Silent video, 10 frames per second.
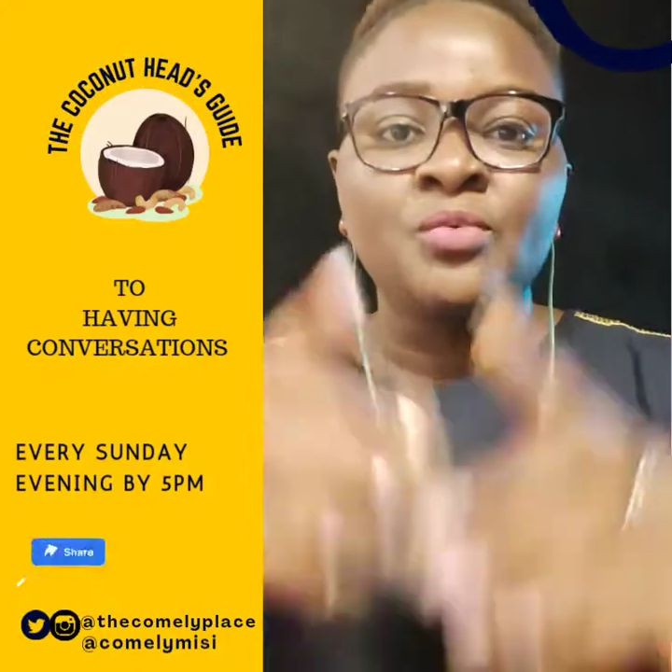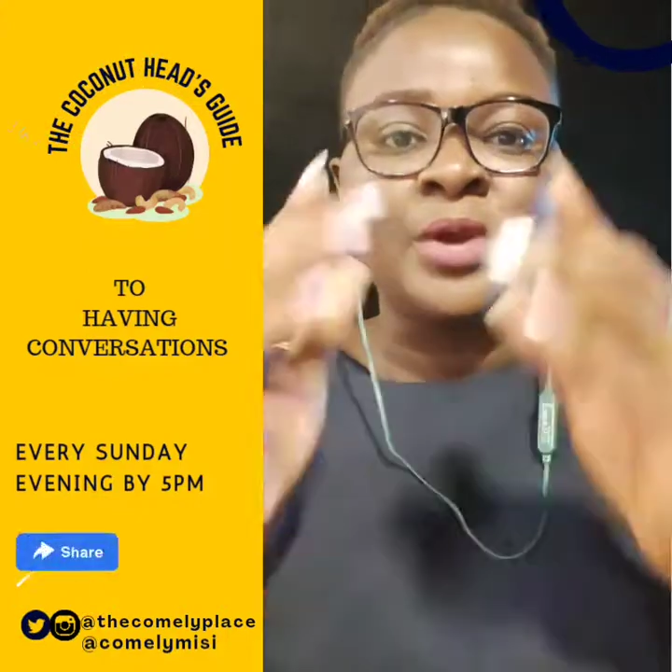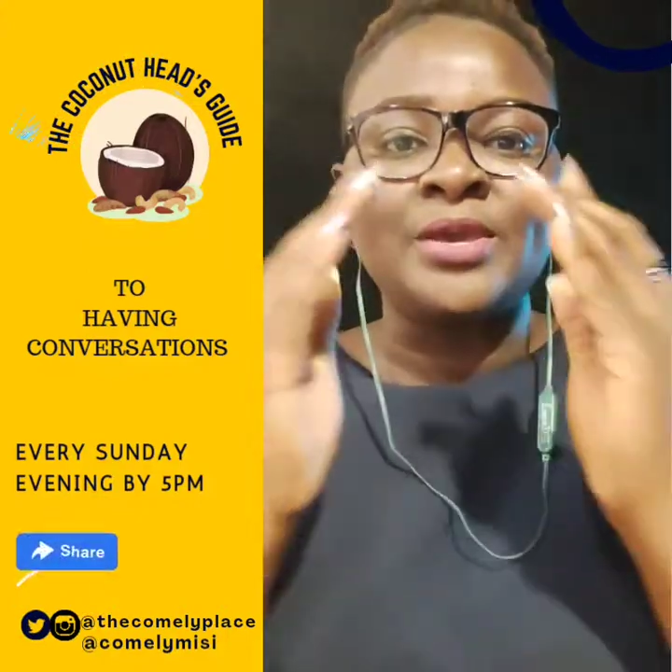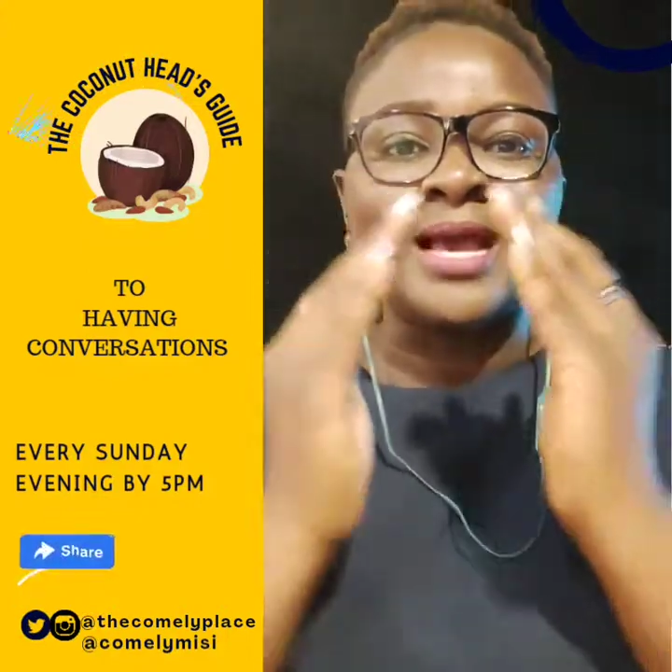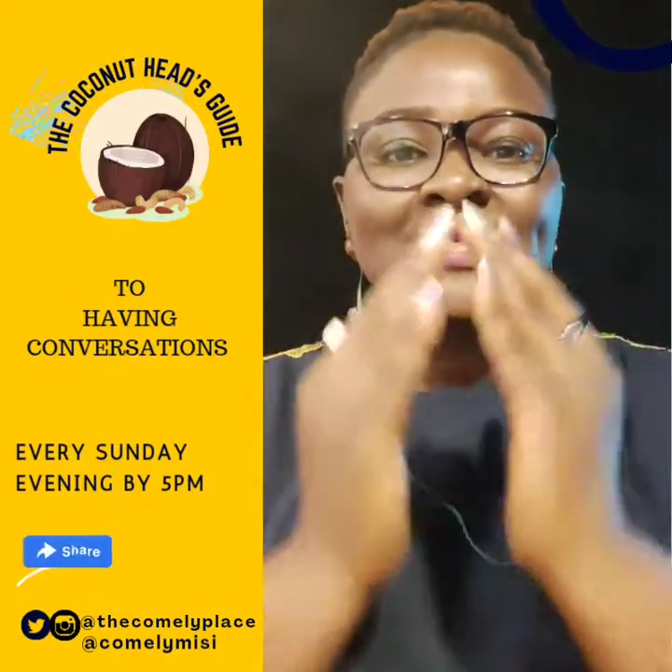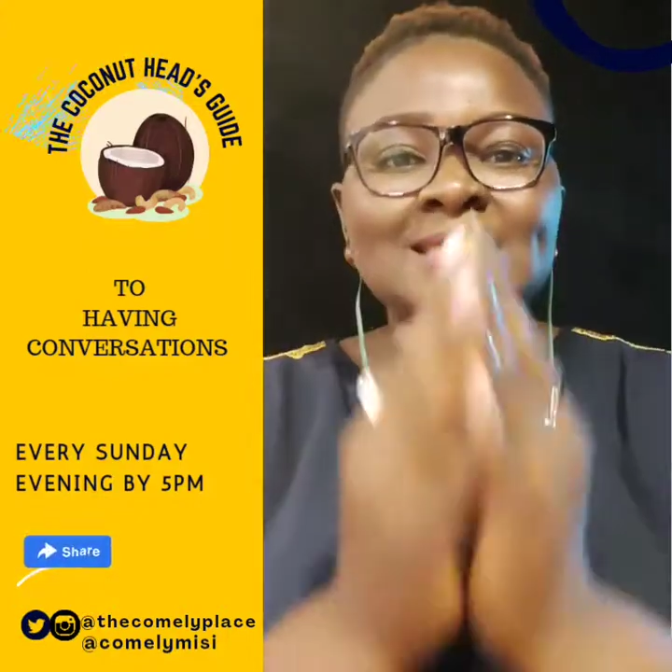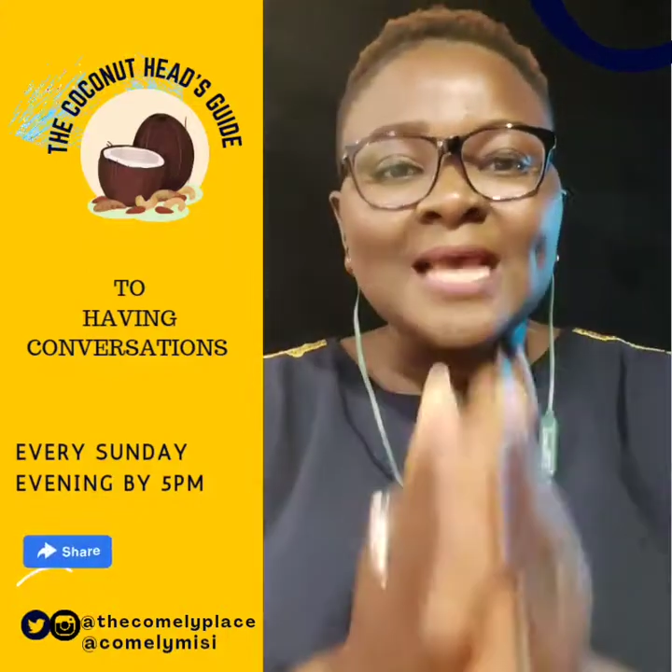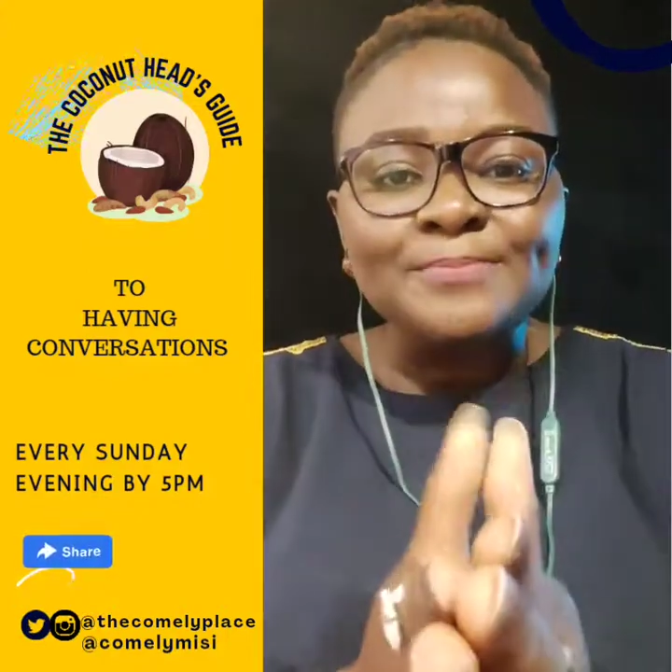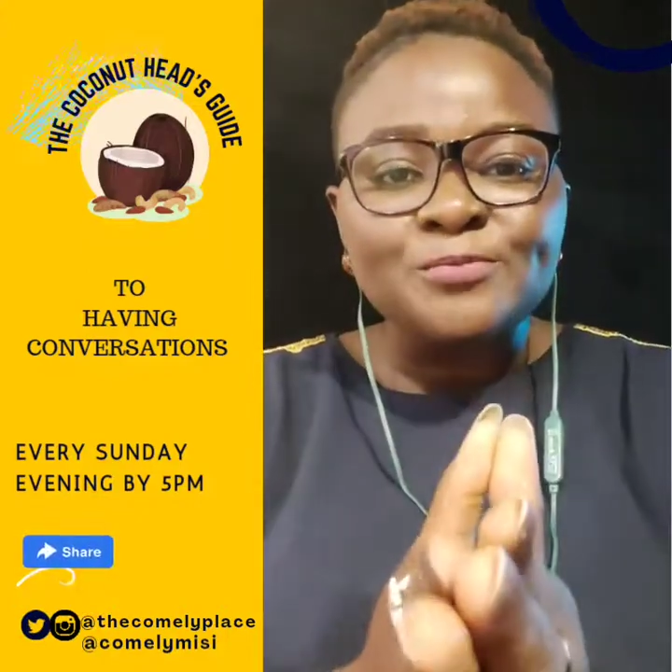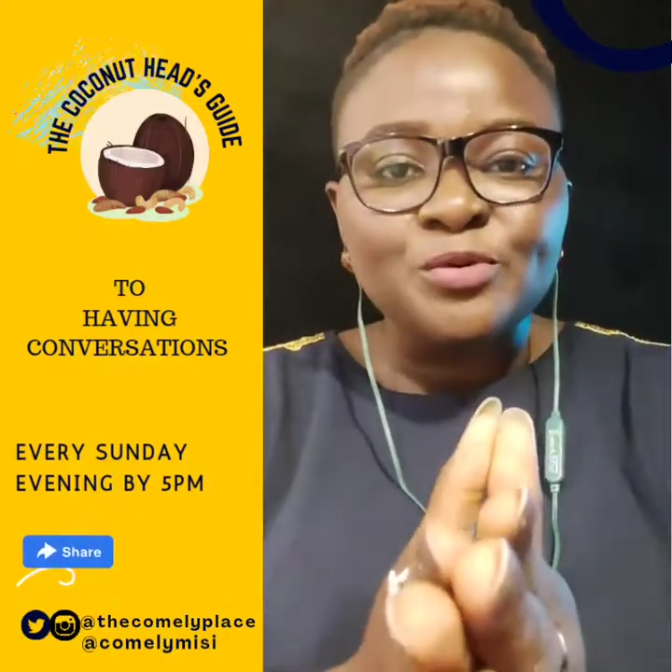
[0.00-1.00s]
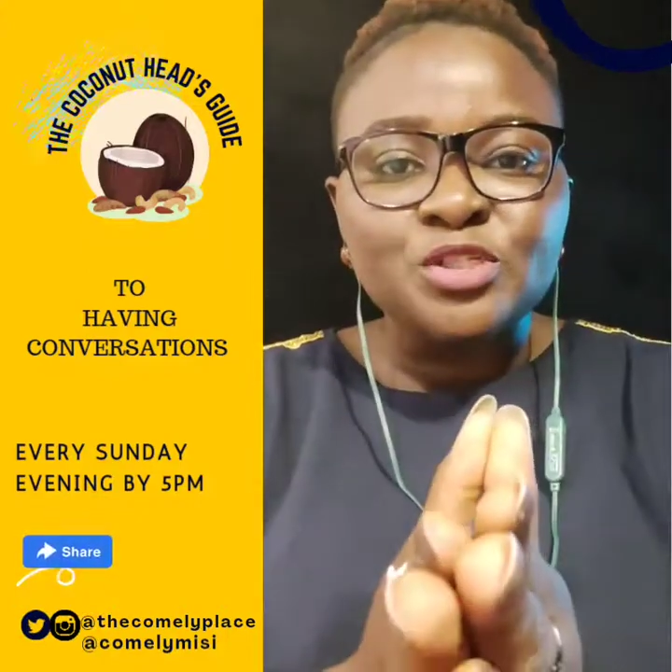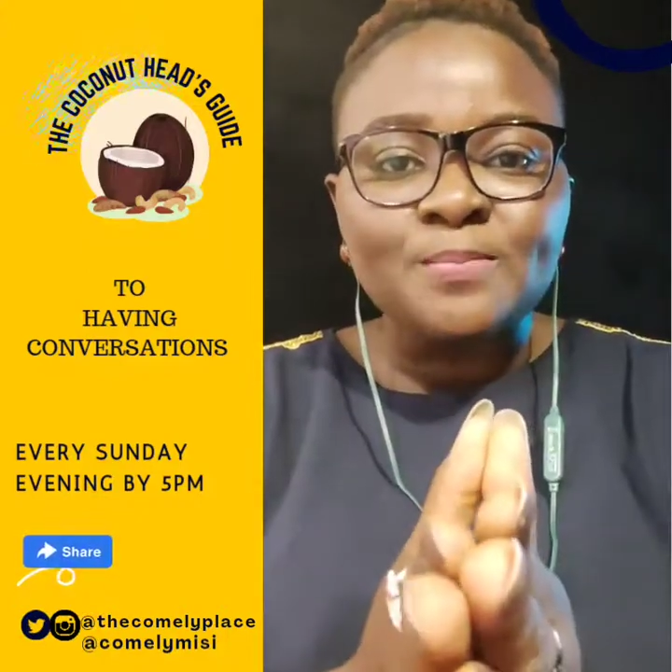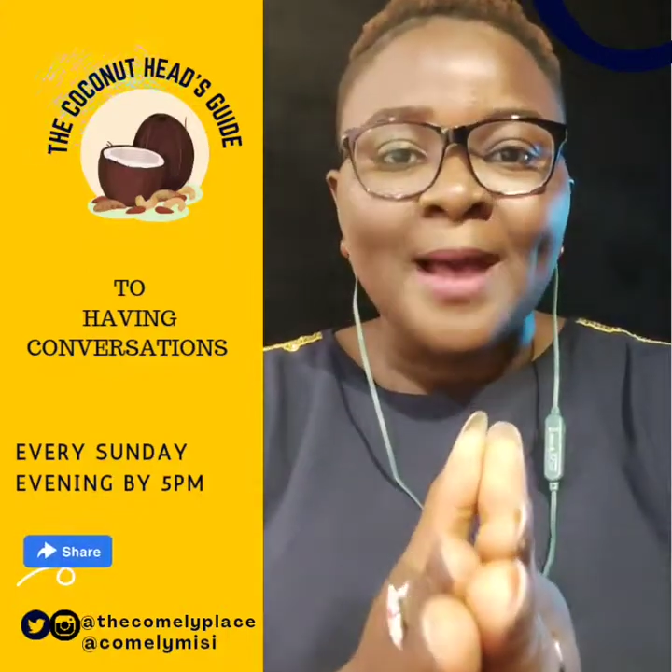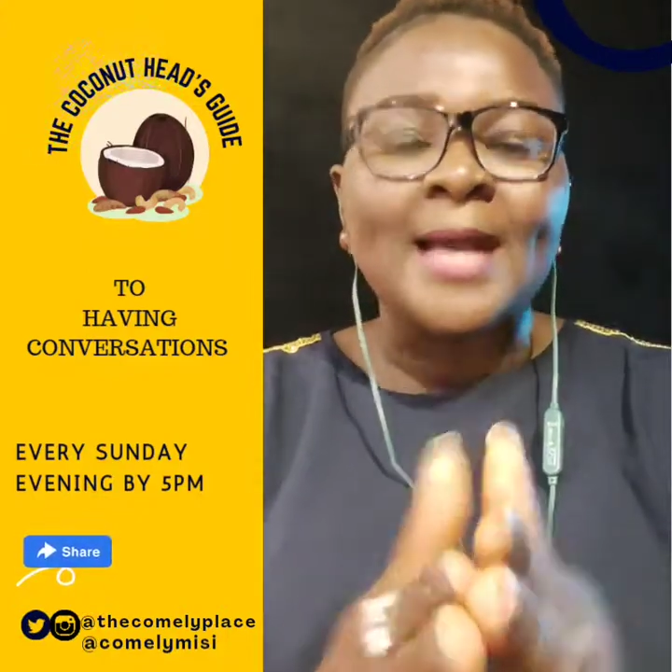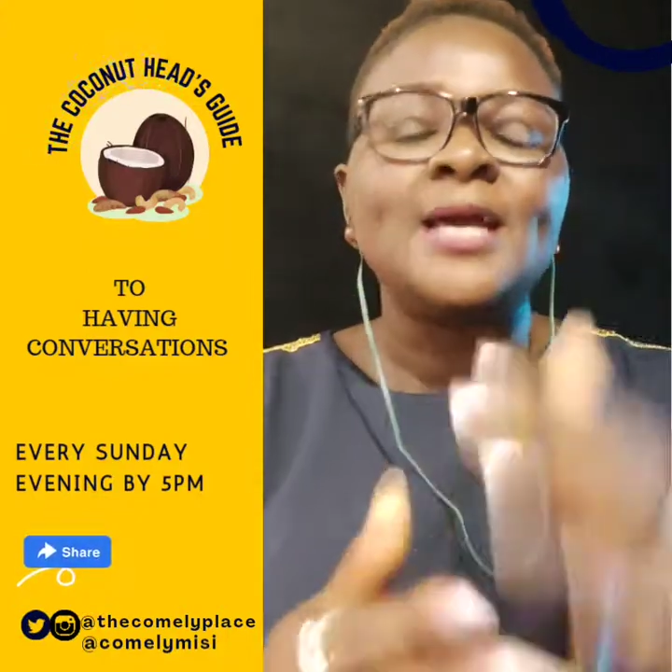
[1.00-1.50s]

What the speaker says: When you accept pushback,